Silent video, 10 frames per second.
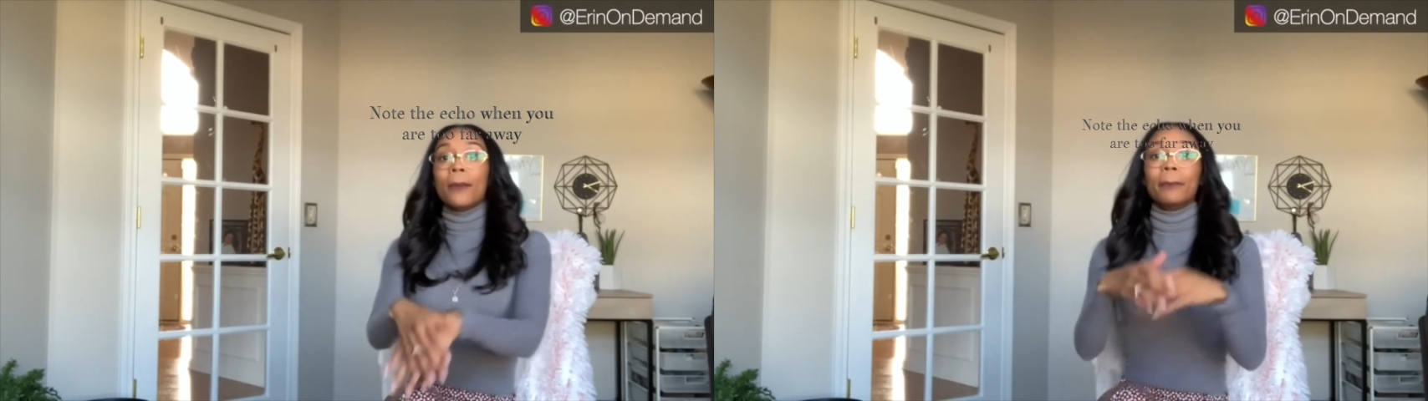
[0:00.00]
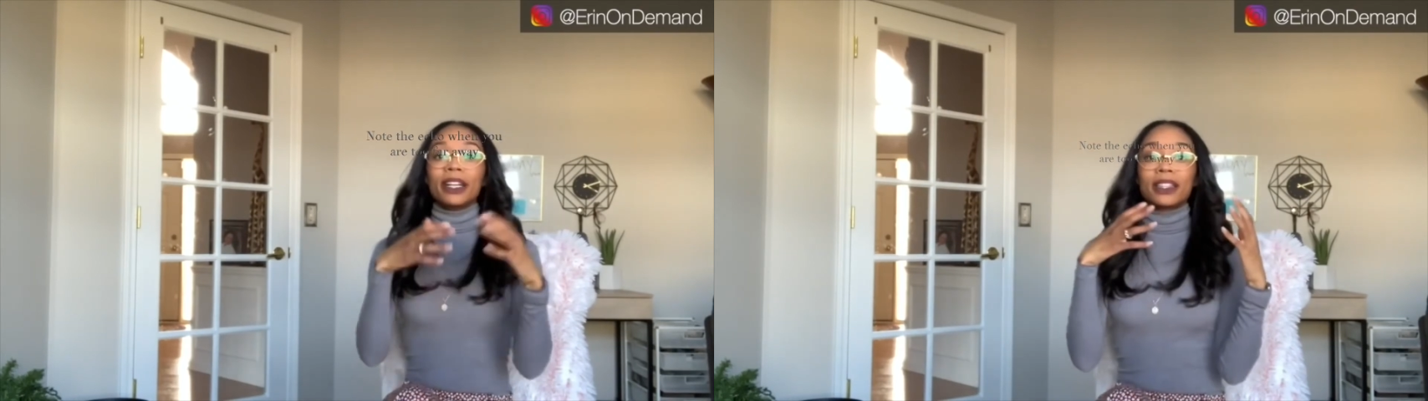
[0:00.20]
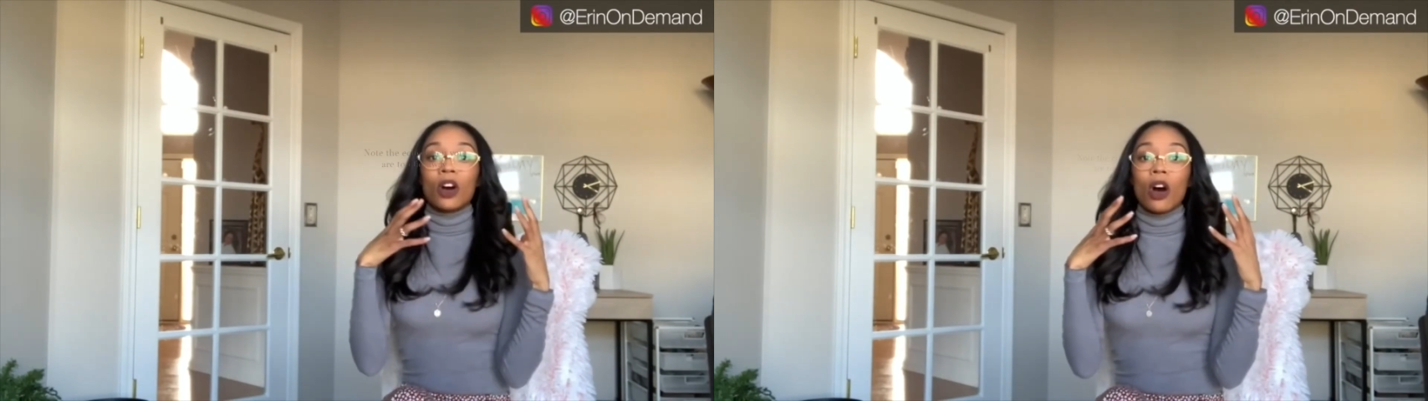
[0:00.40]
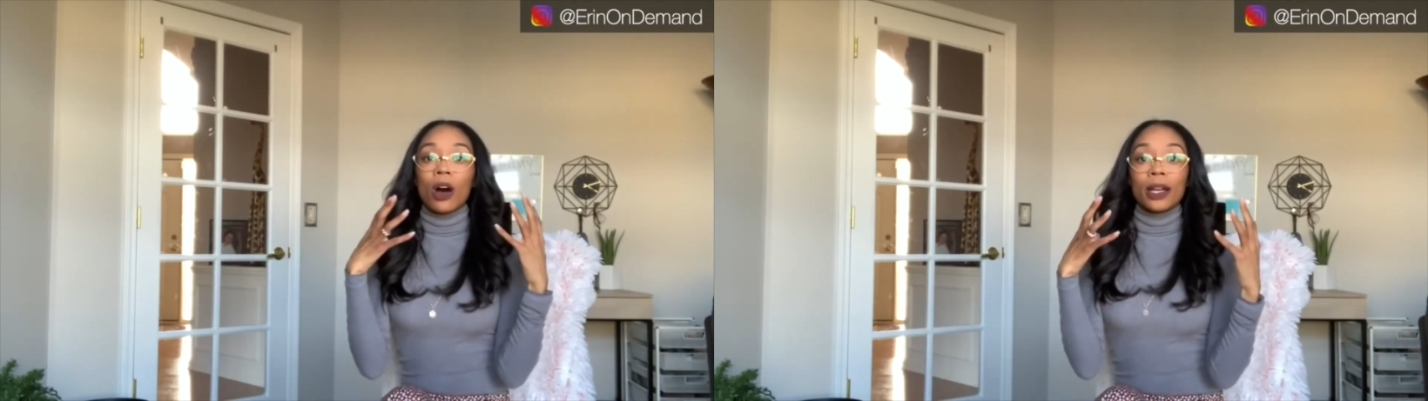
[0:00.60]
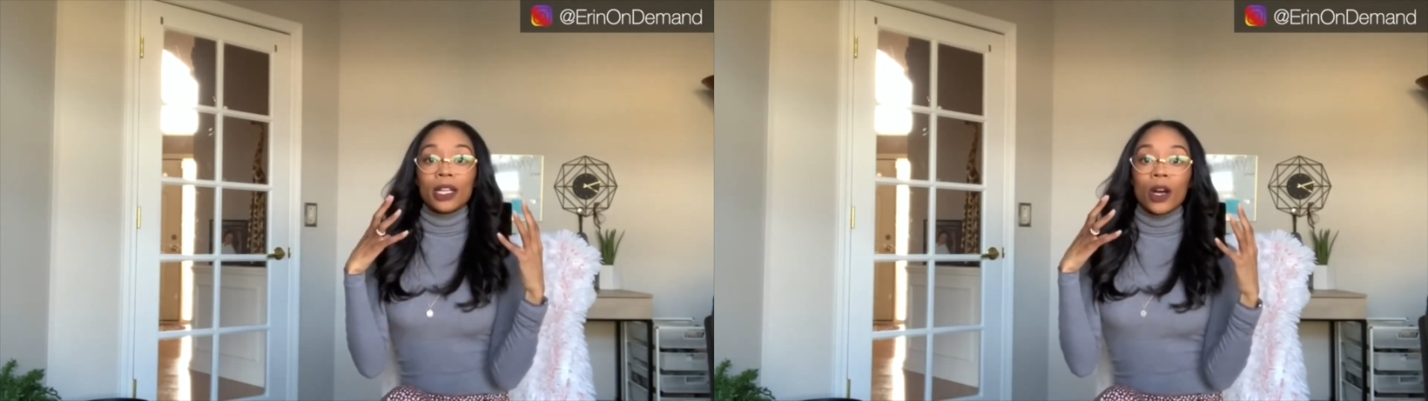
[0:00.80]
but the
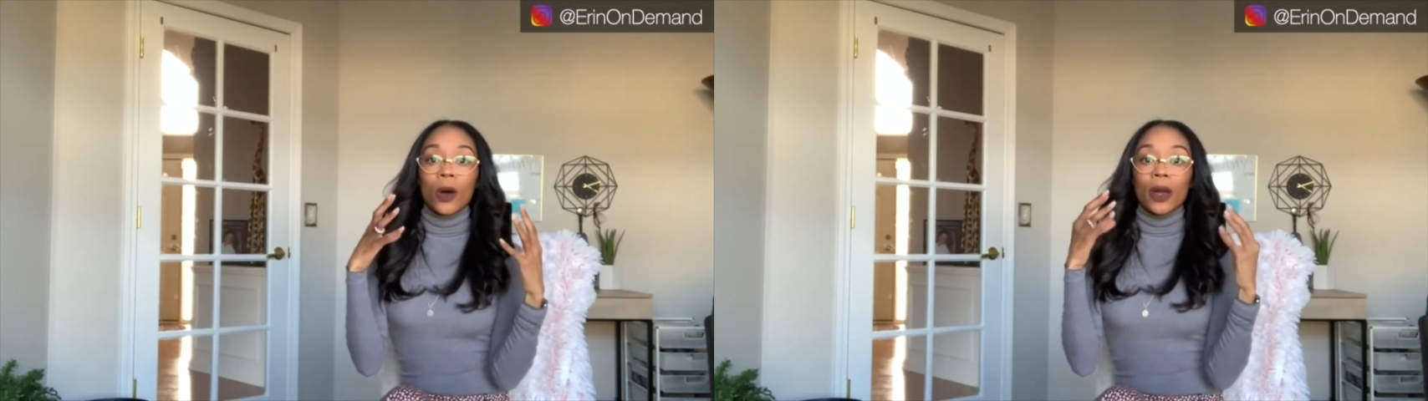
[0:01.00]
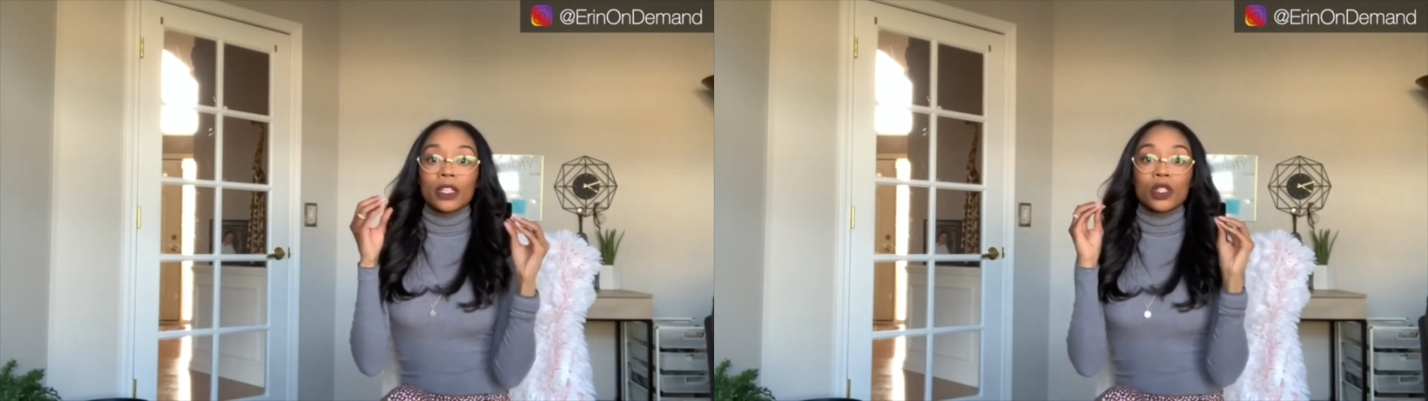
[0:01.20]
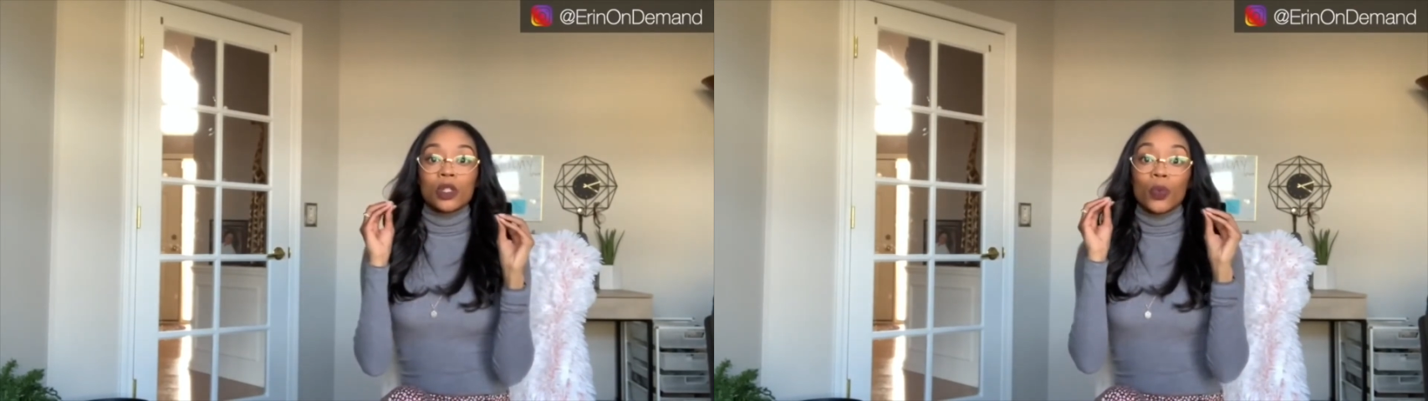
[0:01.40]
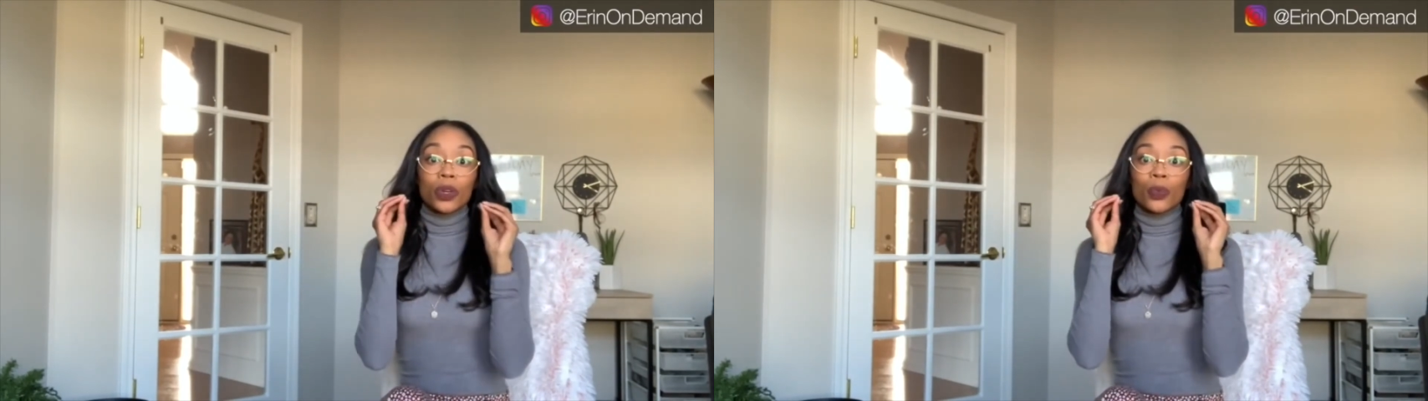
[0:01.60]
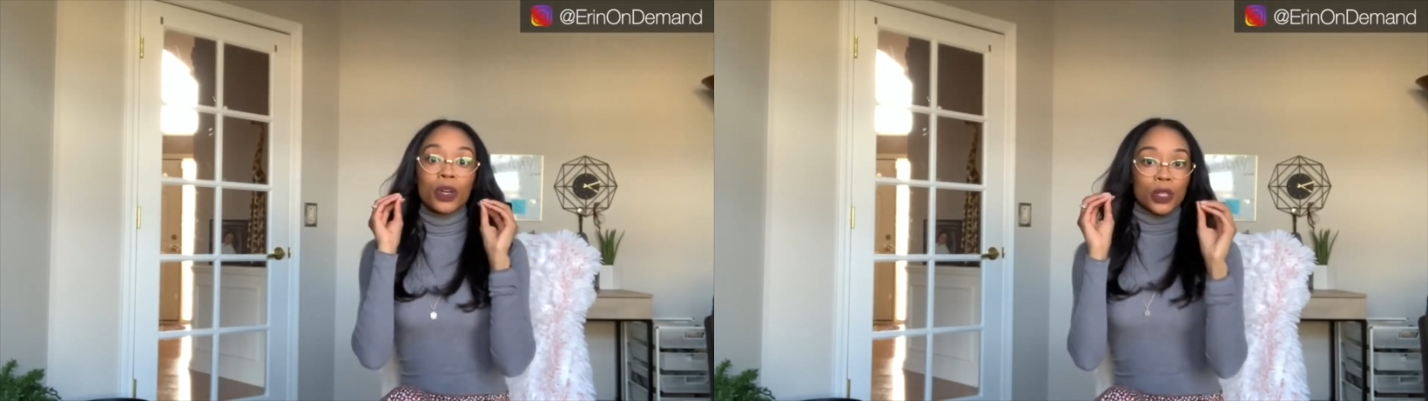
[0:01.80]
audio is,
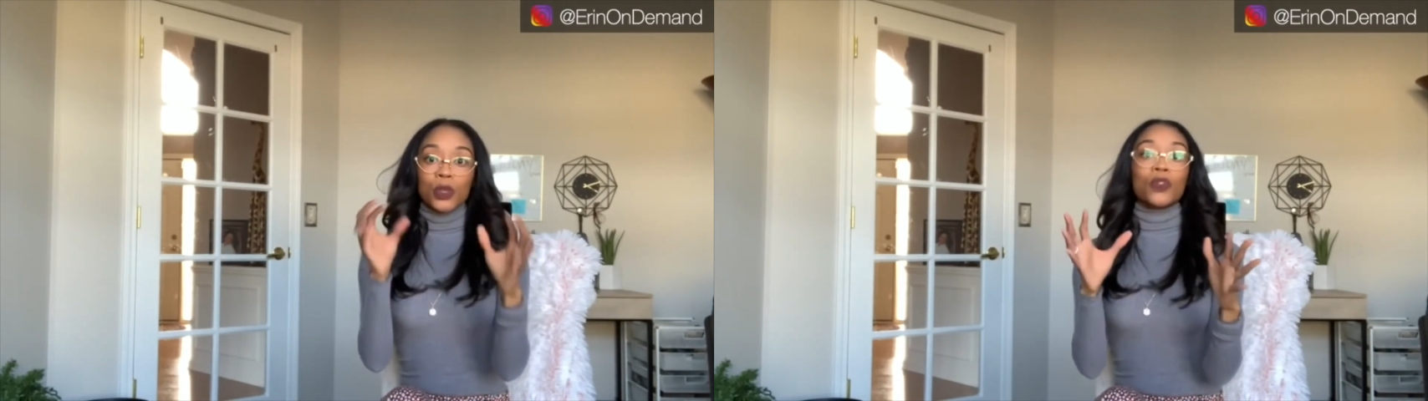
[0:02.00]
we're too